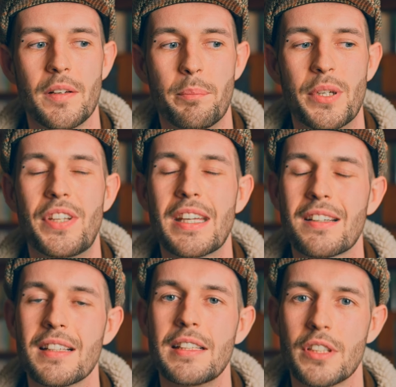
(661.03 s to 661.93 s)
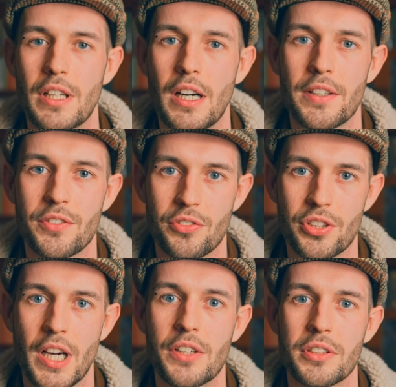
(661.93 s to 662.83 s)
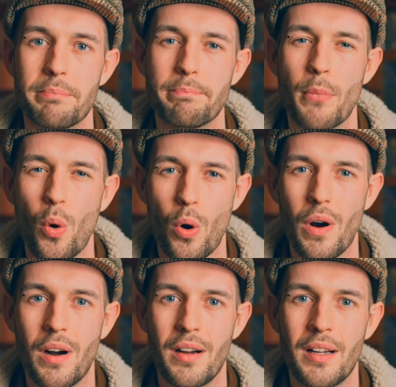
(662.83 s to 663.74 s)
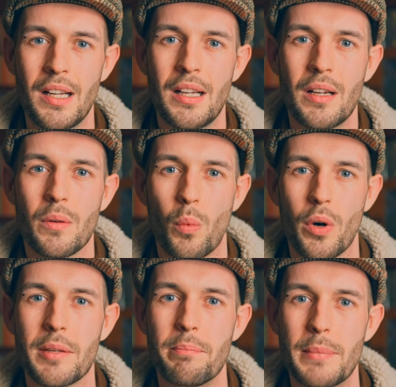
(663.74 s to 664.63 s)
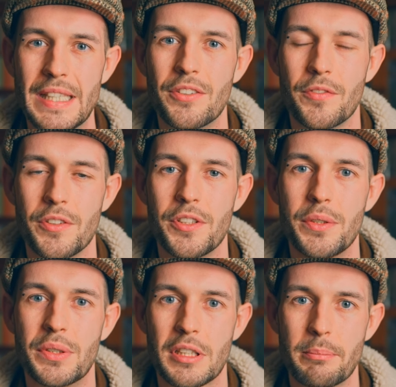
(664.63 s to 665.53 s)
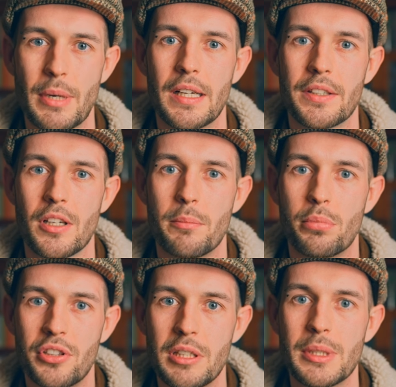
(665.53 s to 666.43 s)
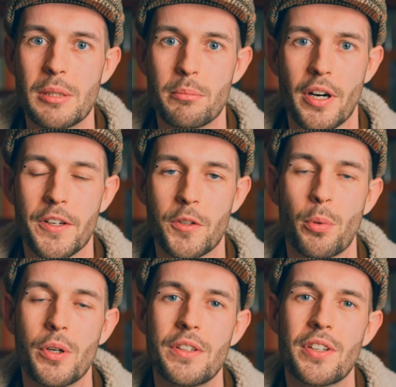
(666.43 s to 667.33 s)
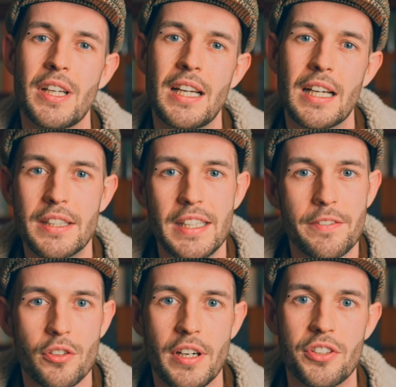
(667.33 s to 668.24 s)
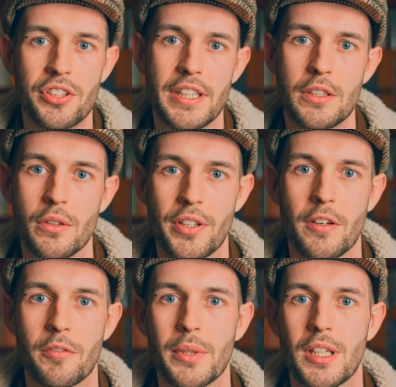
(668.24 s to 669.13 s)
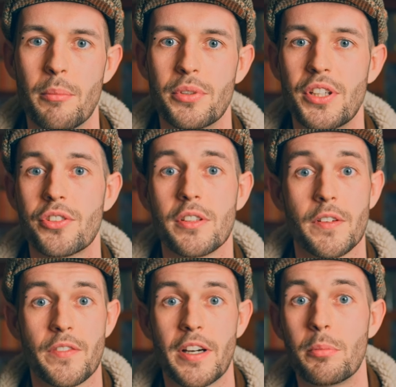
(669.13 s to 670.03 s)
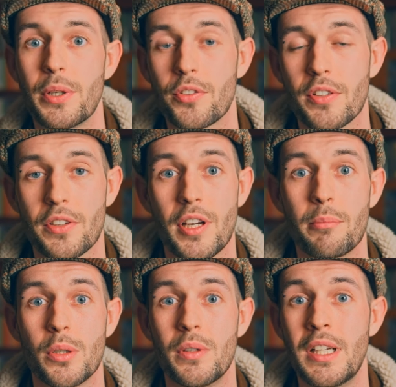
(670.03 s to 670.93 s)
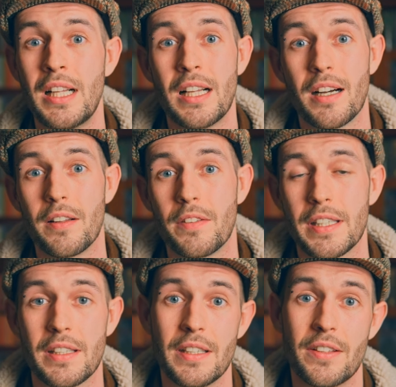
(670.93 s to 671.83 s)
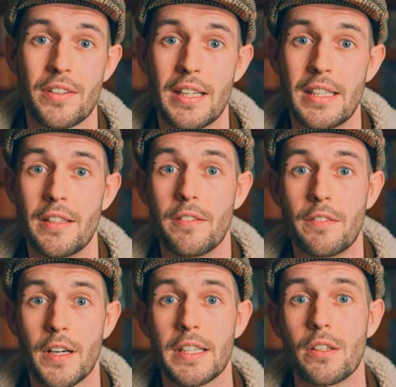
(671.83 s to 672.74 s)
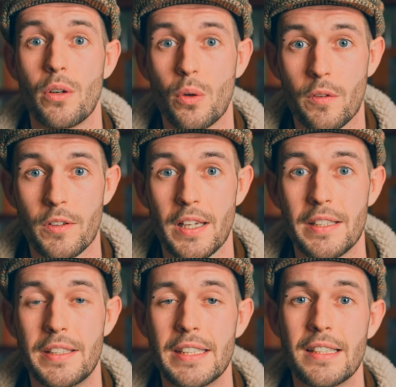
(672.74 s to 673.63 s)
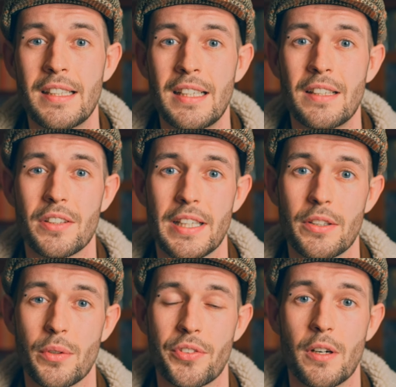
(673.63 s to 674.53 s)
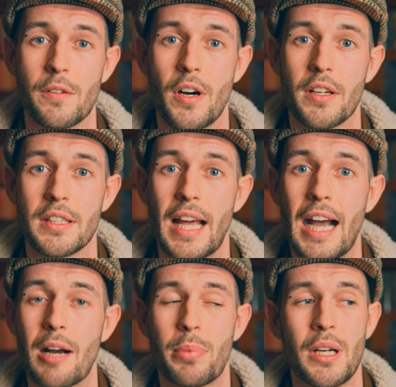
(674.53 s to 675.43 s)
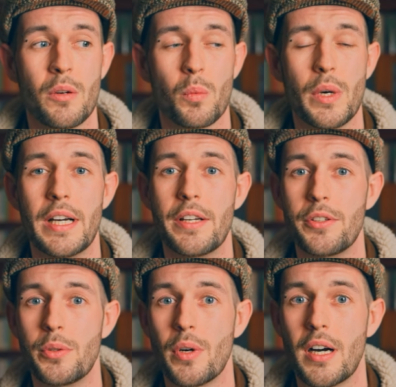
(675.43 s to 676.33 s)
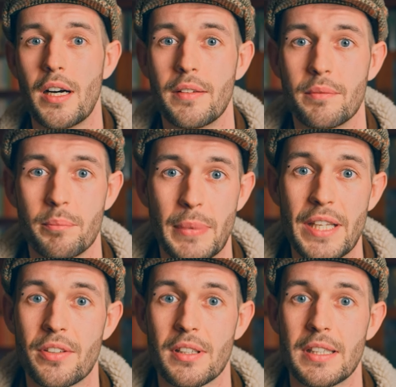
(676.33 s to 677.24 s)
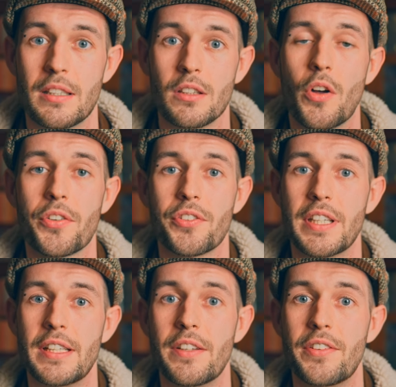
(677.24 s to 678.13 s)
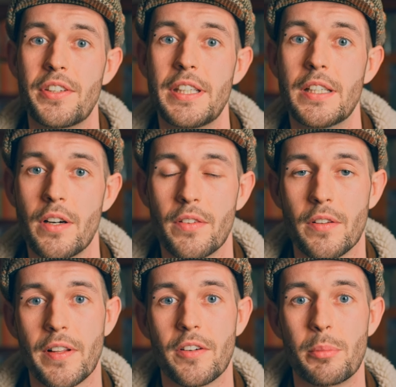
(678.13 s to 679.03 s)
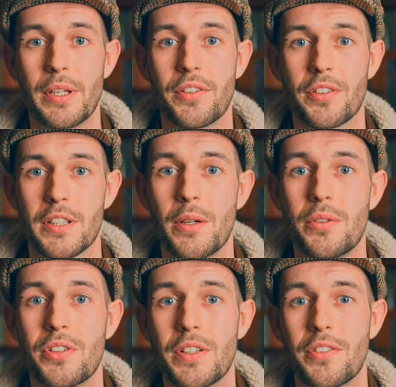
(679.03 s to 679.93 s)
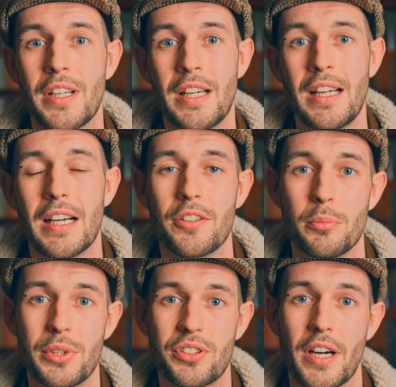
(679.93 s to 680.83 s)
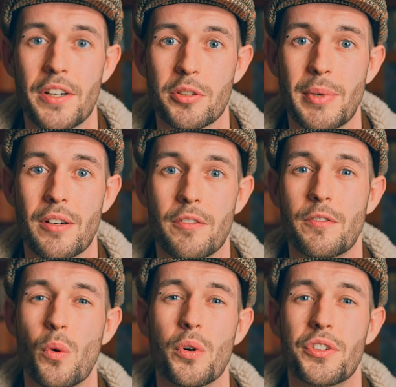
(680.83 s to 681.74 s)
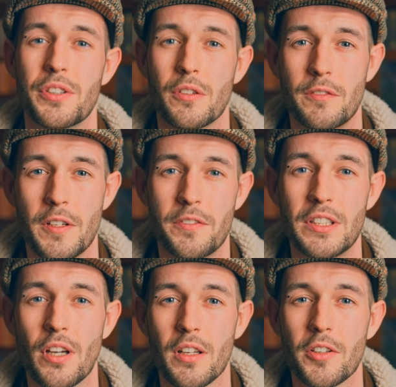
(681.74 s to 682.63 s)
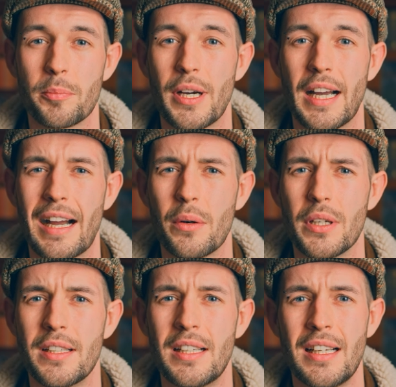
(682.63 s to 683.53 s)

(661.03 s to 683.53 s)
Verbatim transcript: particularly in regards to charging more, what it means for you to command a premium price point and differentiate yourself from the competition. For therapists, for example, I think it's a fucking awful idea to get yourself on an app where you are basically lost in a sea of other therapists and coaches, and you'll be charged about 40 or $50 per hour